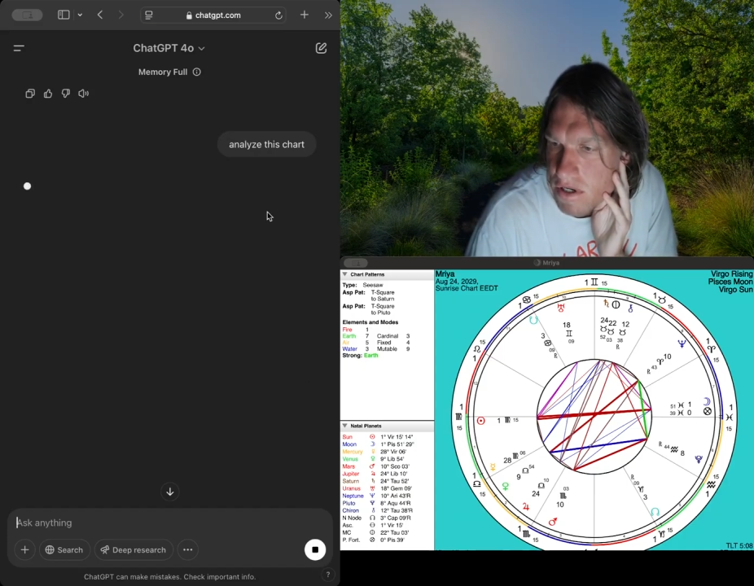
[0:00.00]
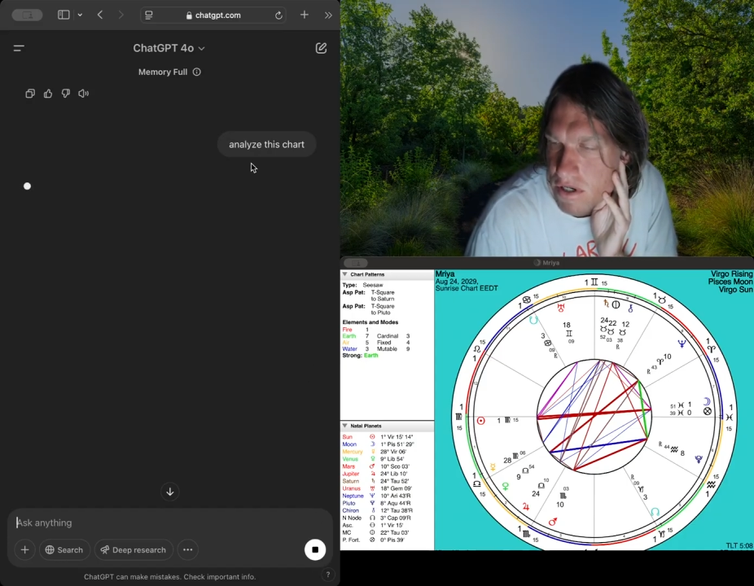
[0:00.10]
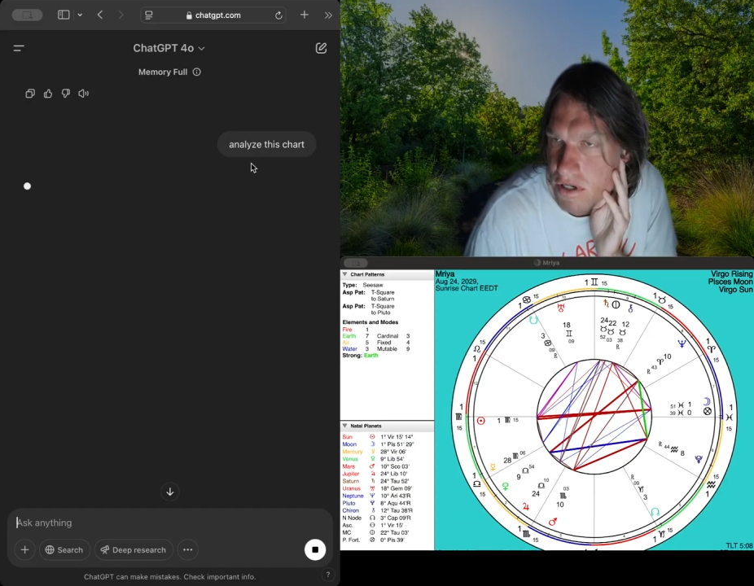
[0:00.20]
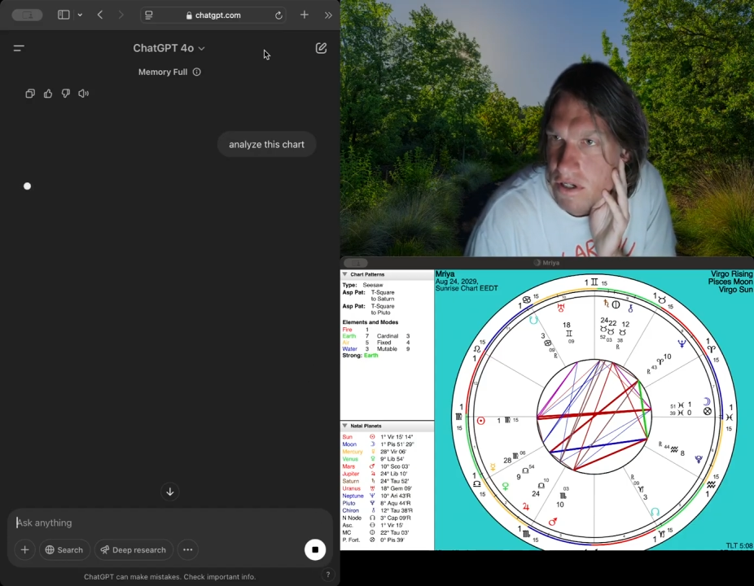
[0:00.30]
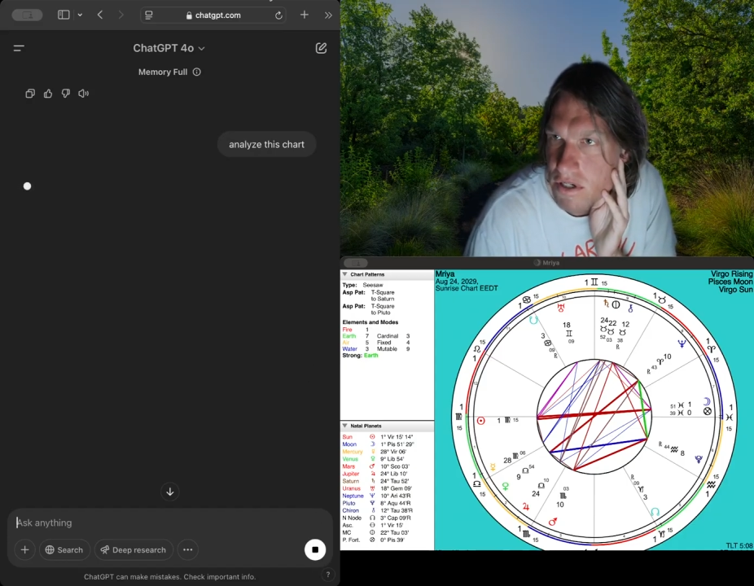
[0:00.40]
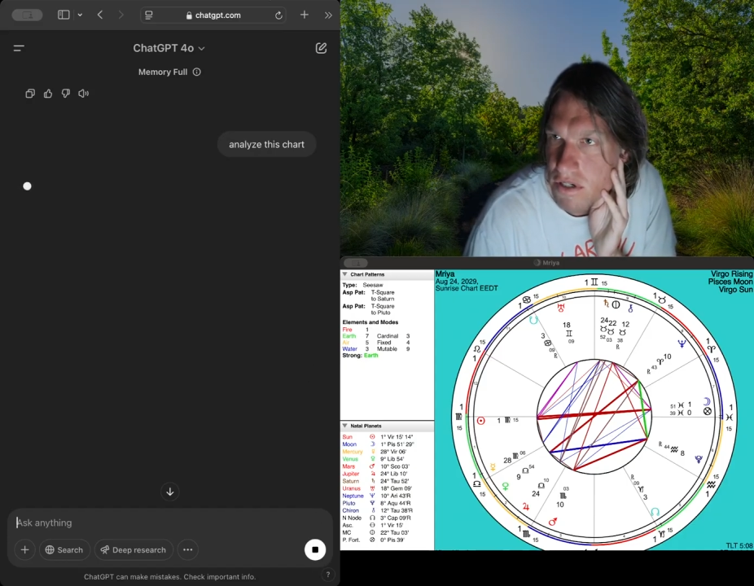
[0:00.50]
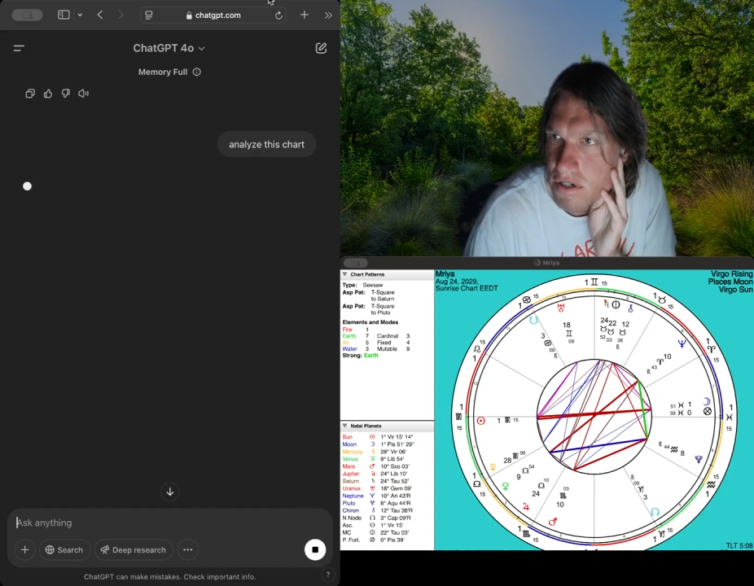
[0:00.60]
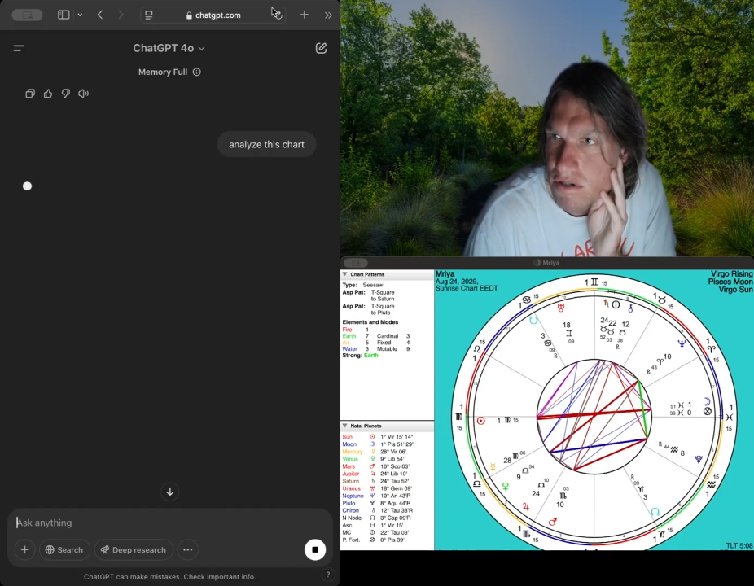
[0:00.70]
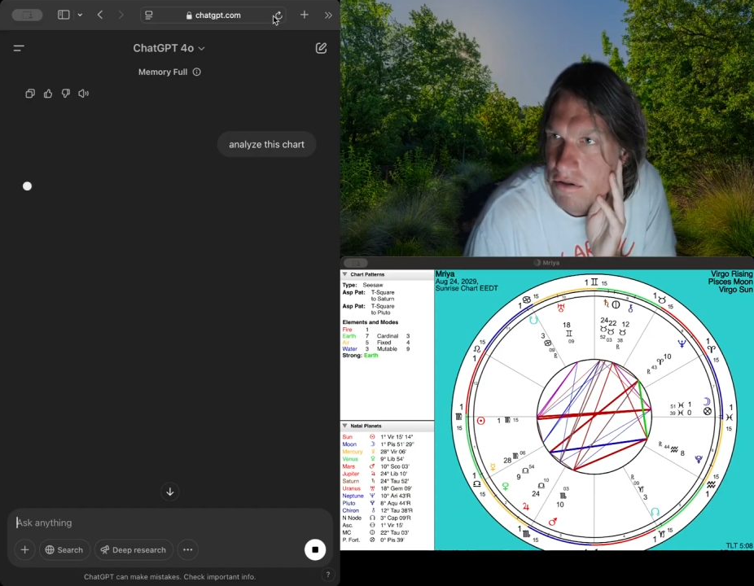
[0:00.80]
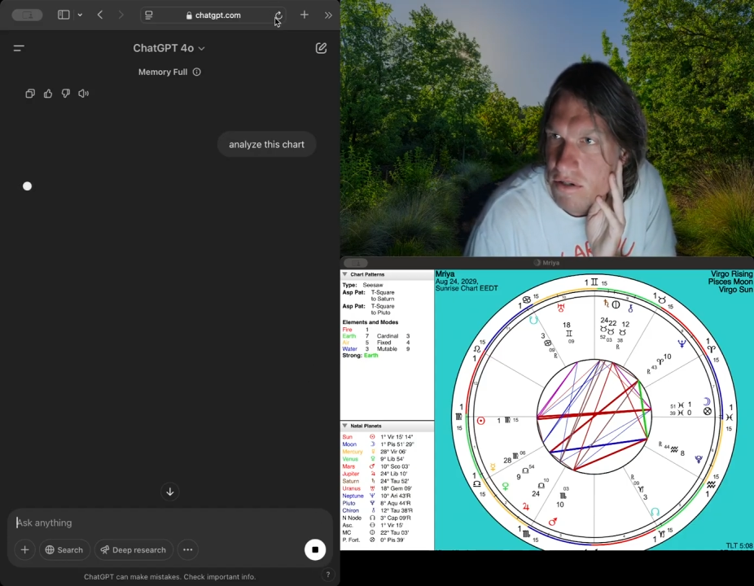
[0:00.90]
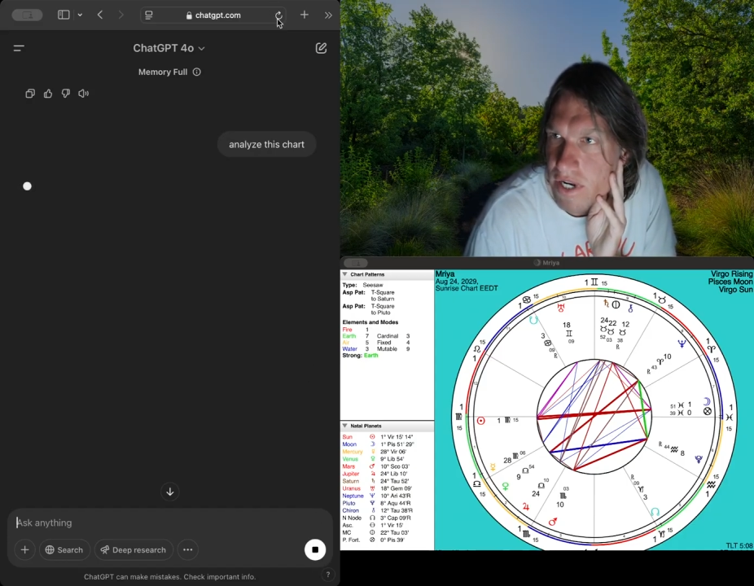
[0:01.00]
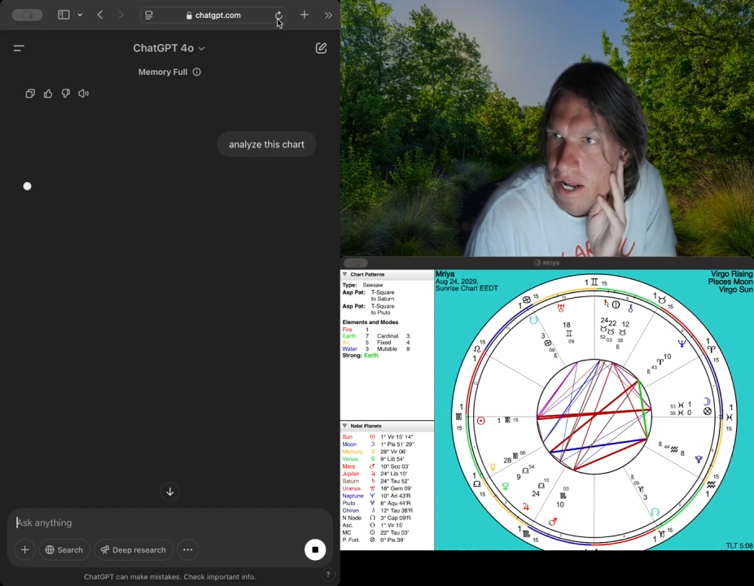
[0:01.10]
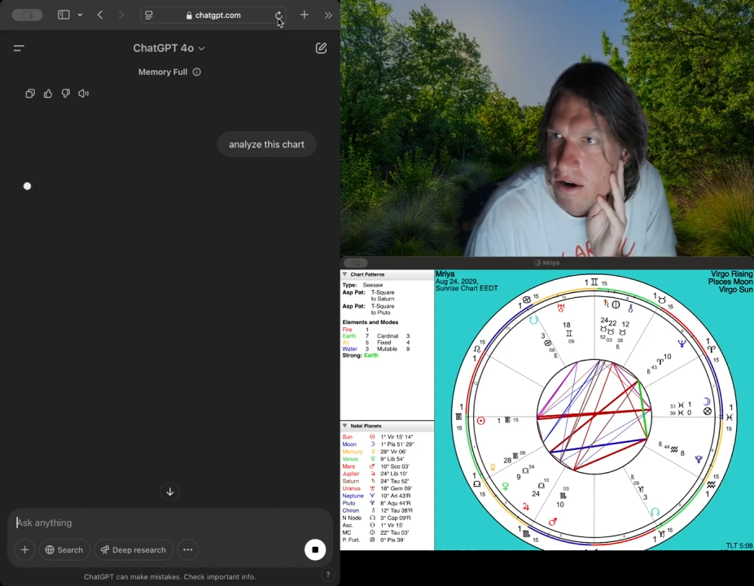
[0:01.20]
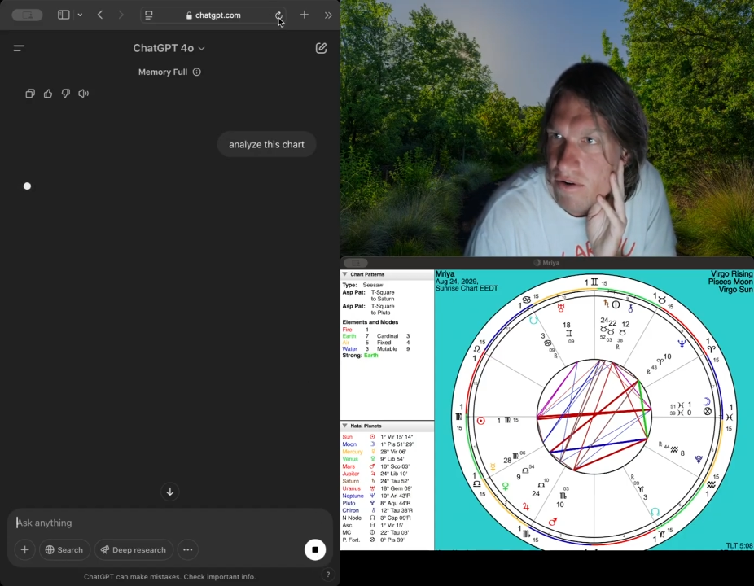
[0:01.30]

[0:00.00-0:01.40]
Oh no,